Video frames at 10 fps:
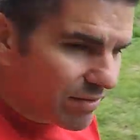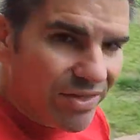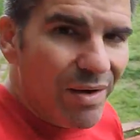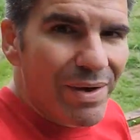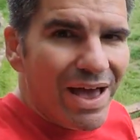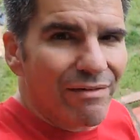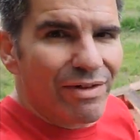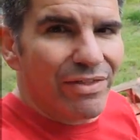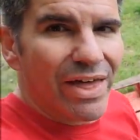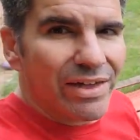there we have
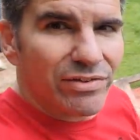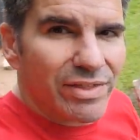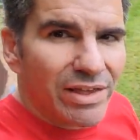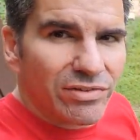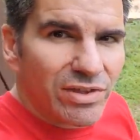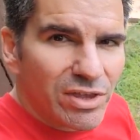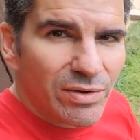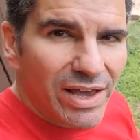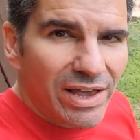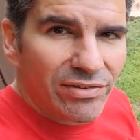it there. So that's a
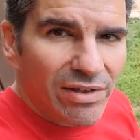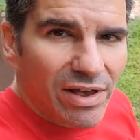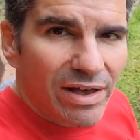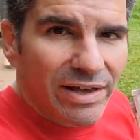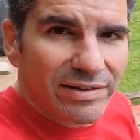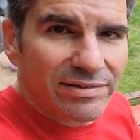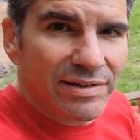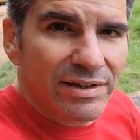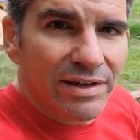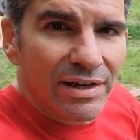UK size,
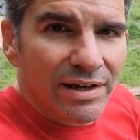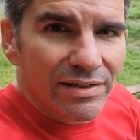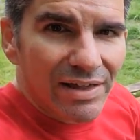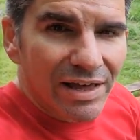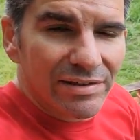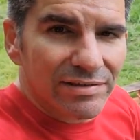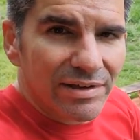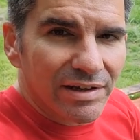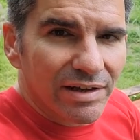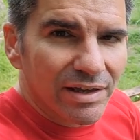that's
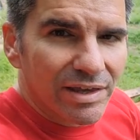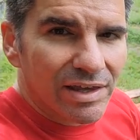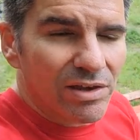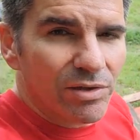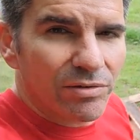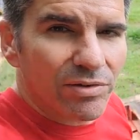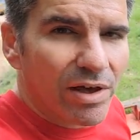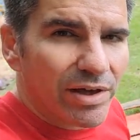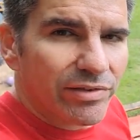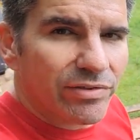a EU
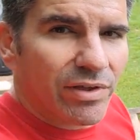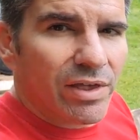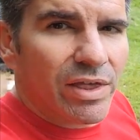size.